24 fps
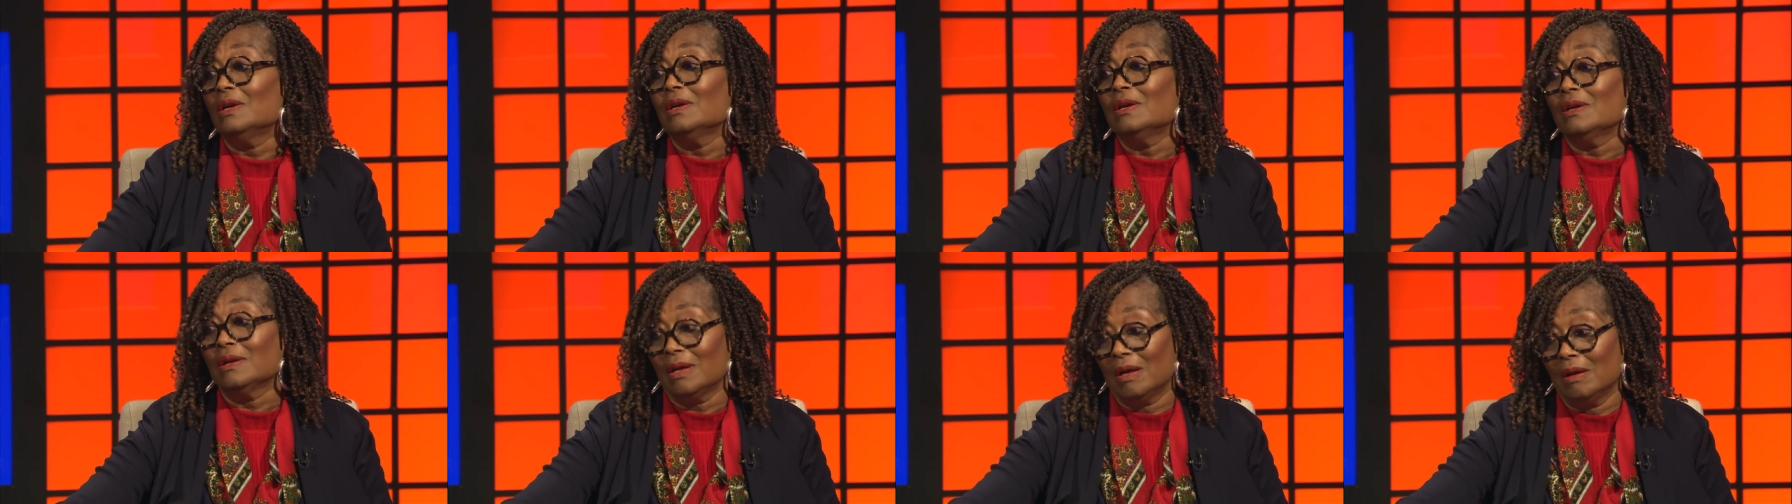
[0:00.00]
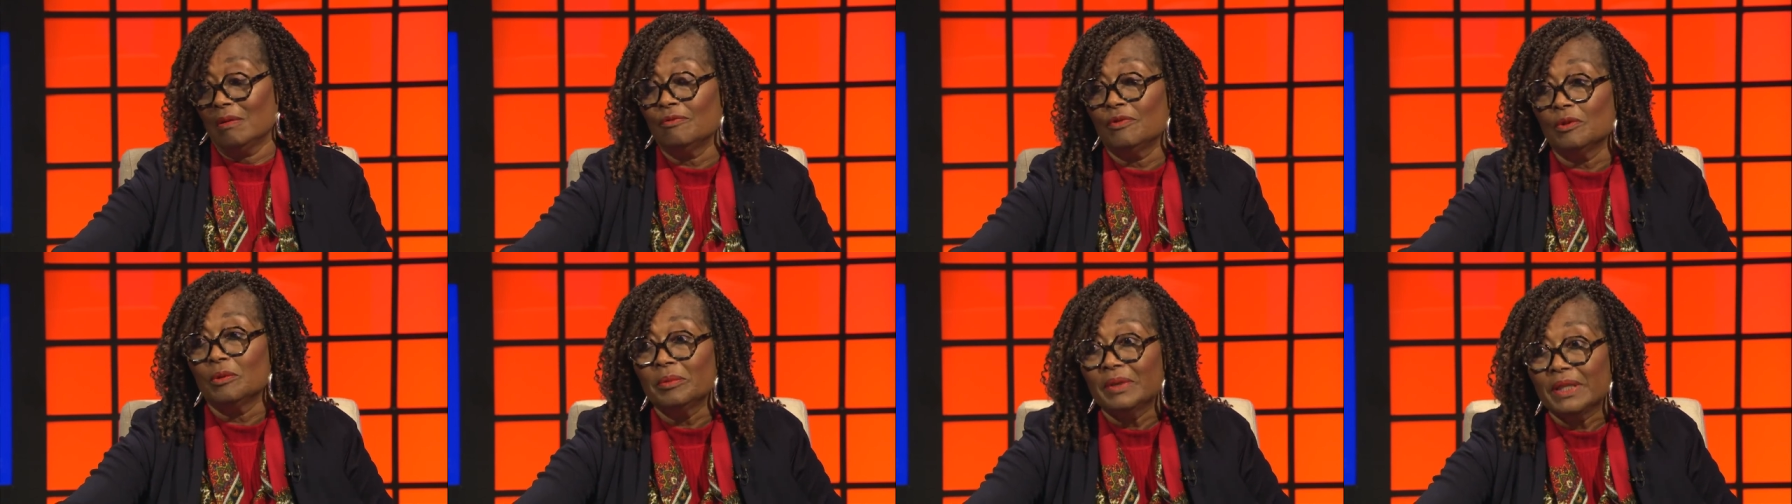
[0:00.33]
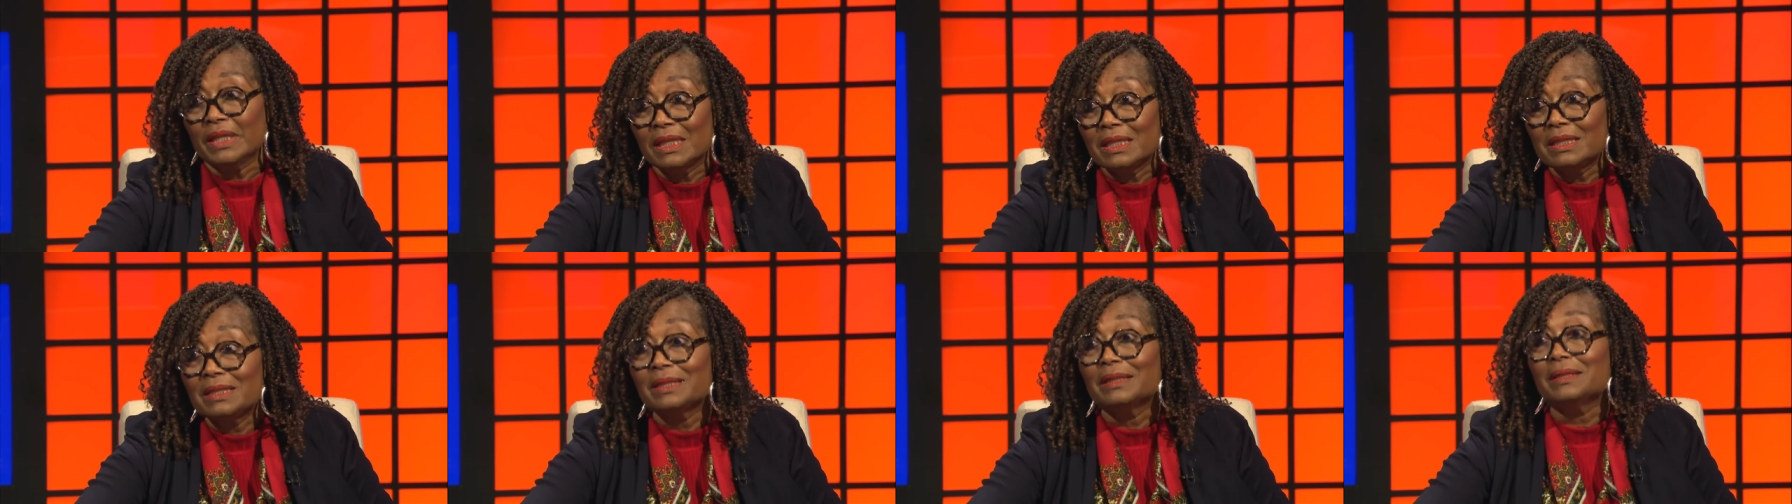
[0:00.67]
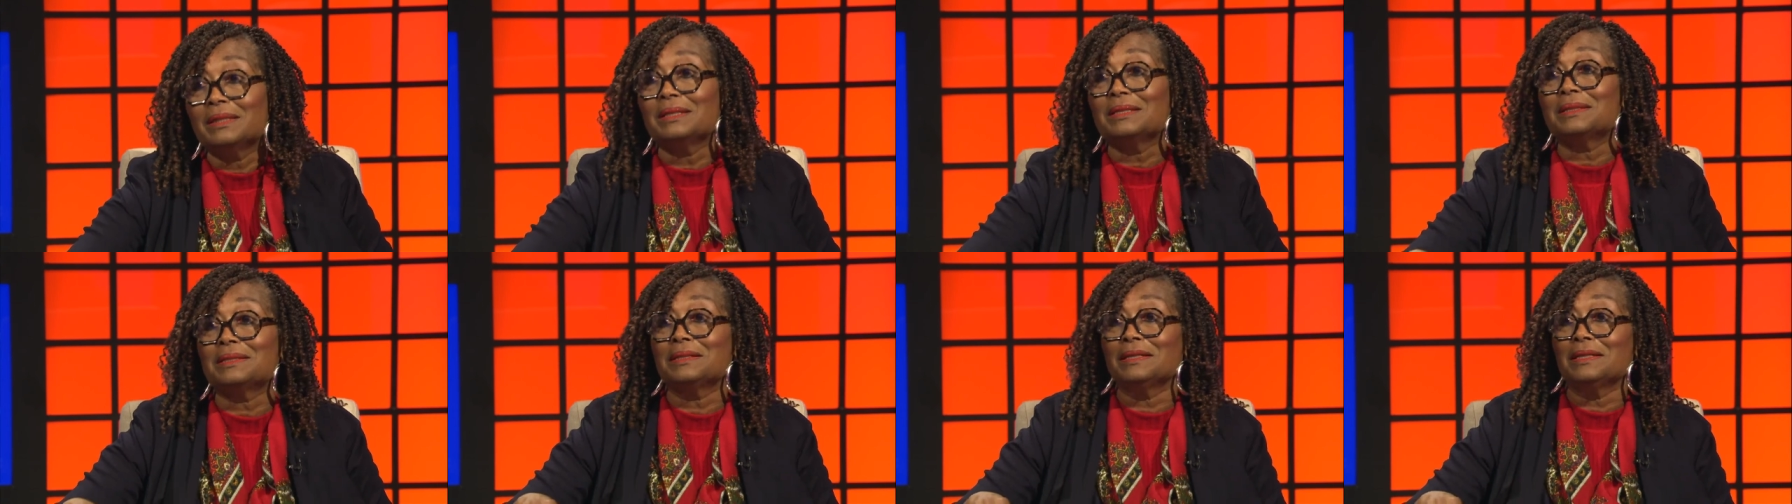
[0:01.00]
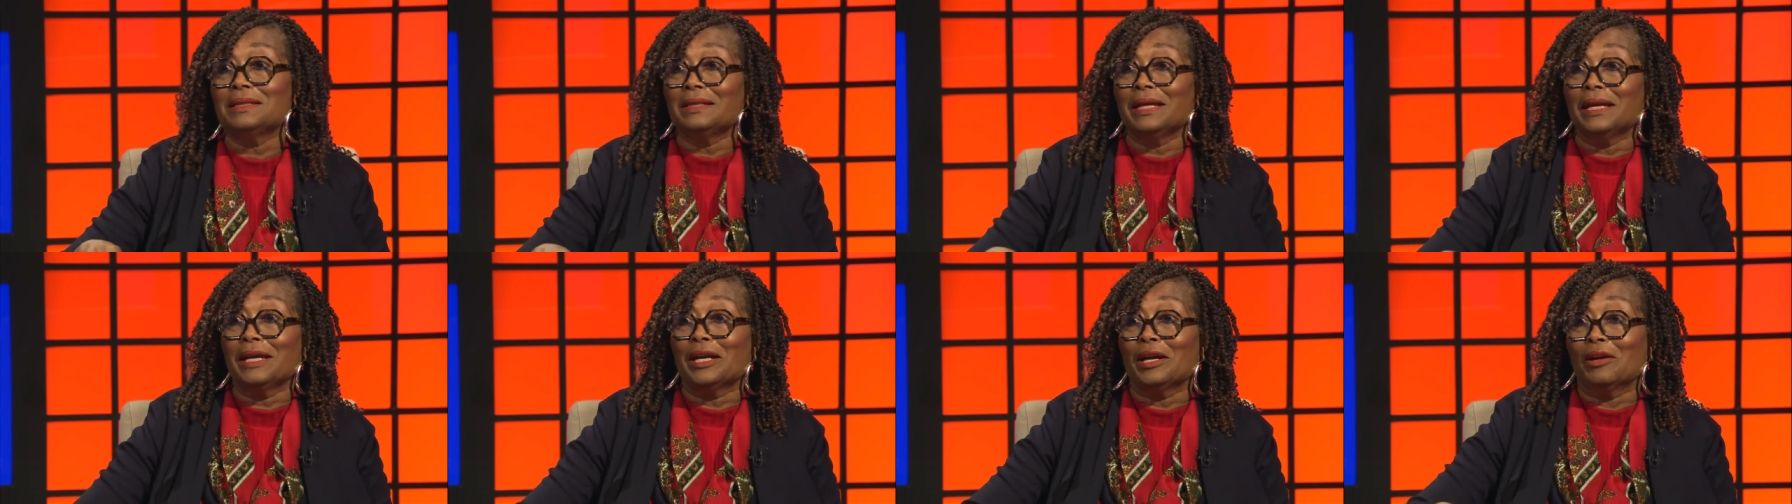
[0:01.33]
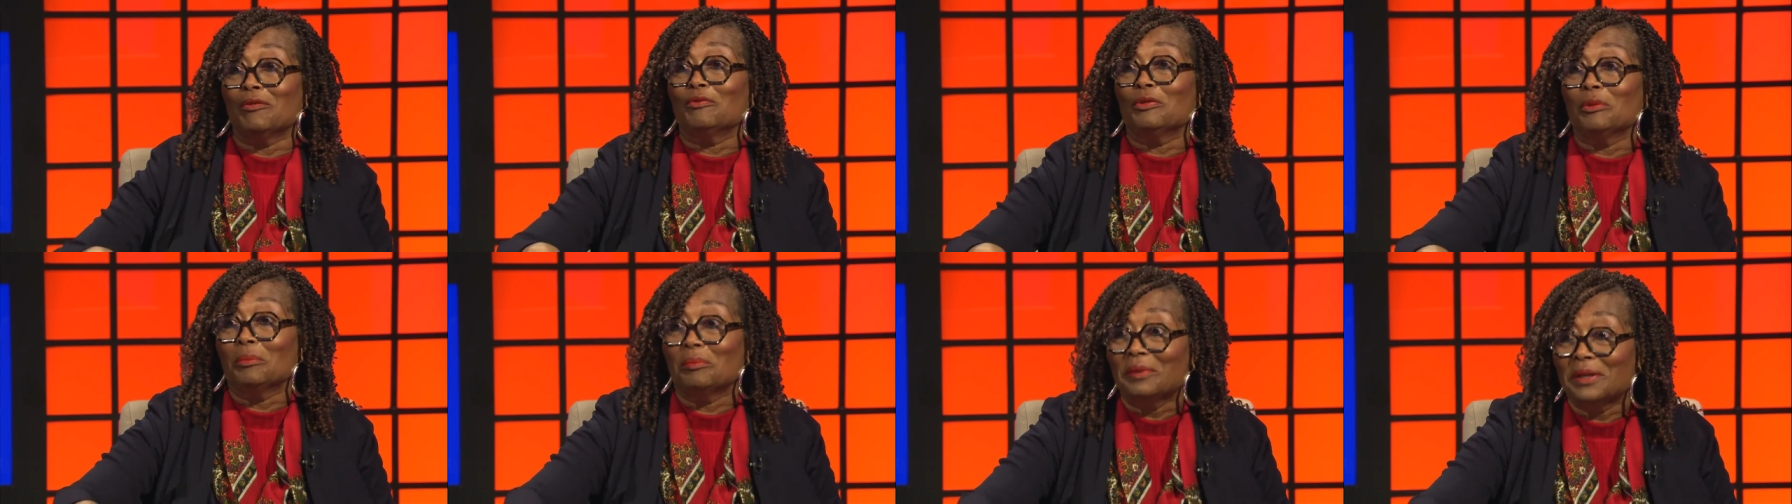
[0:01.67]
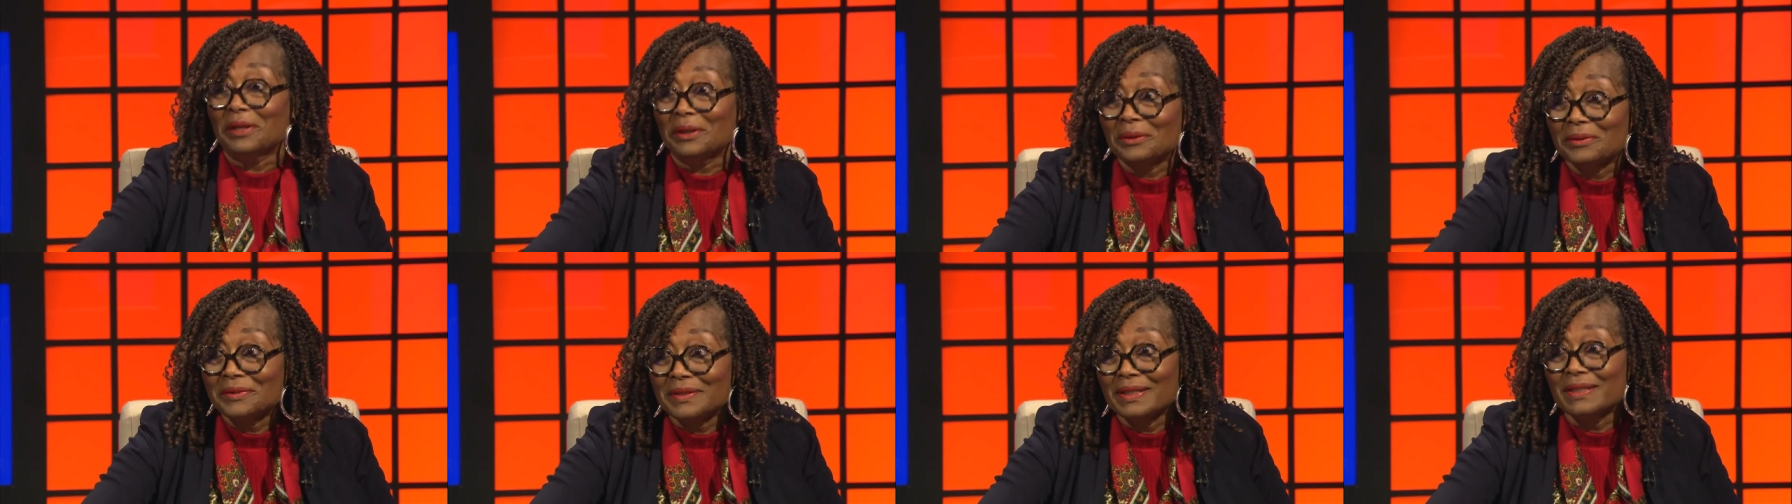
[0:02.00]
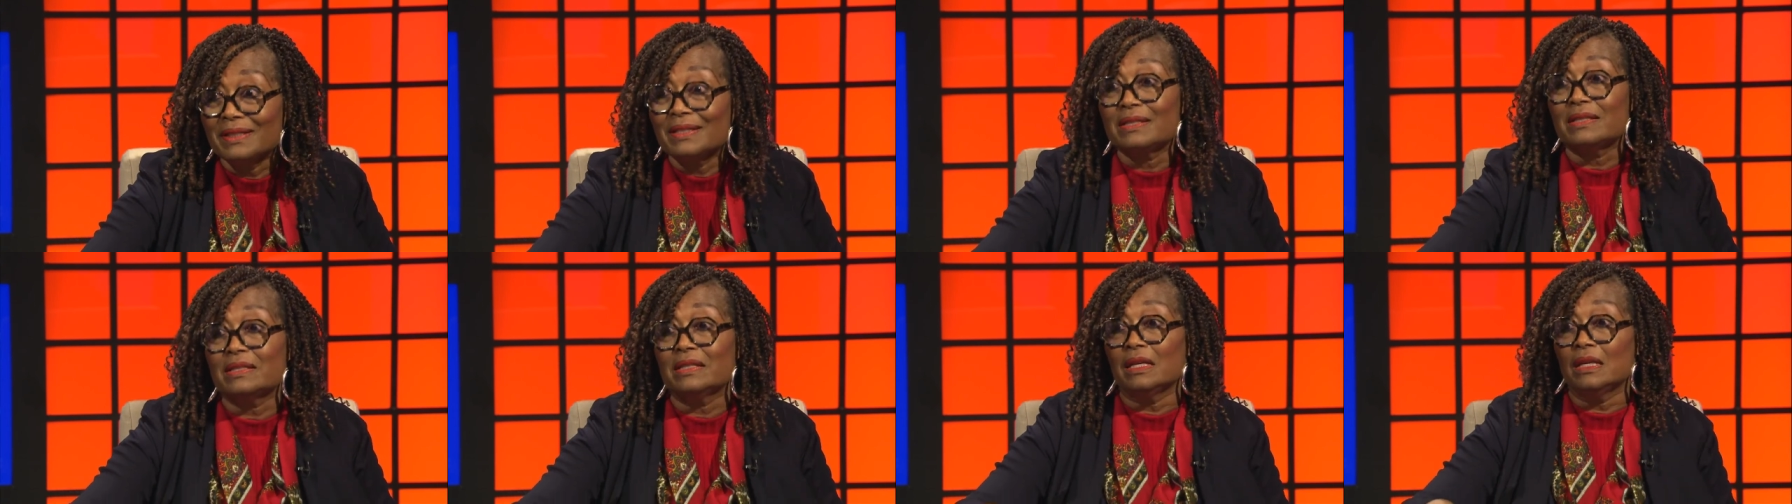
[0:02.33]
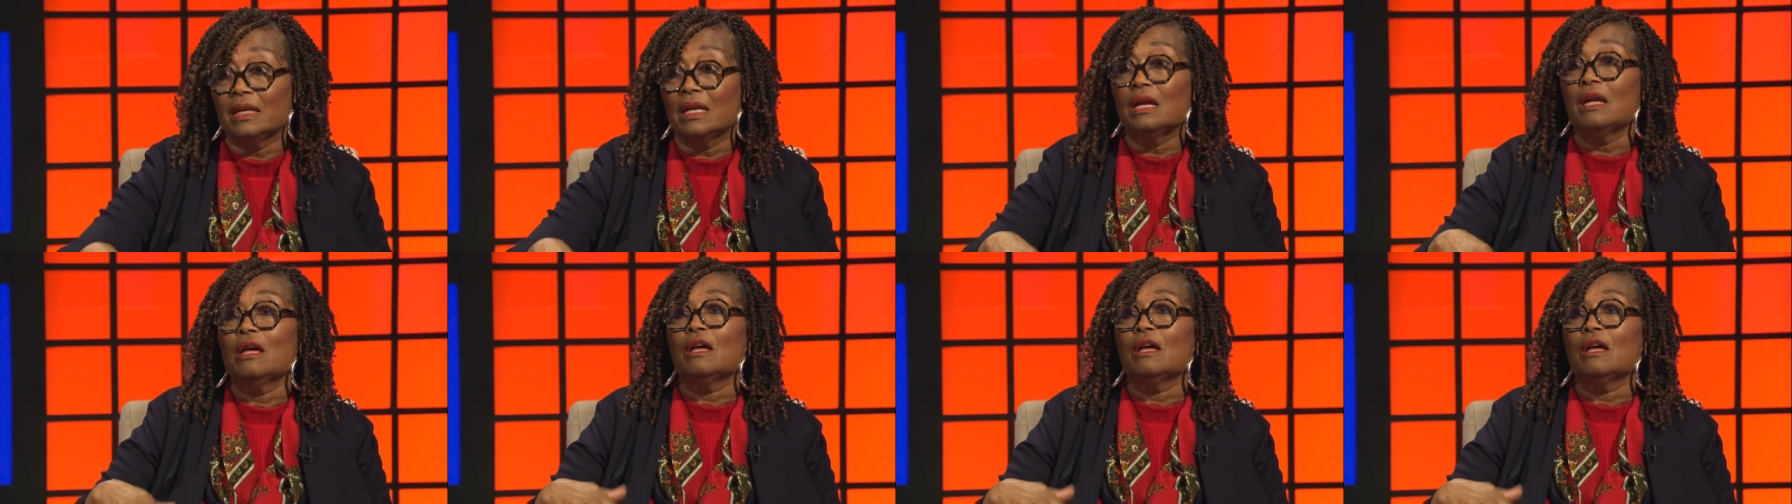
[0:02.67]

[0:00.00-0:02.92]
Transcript: come from East Tennessee, they come from Middle Tennessee.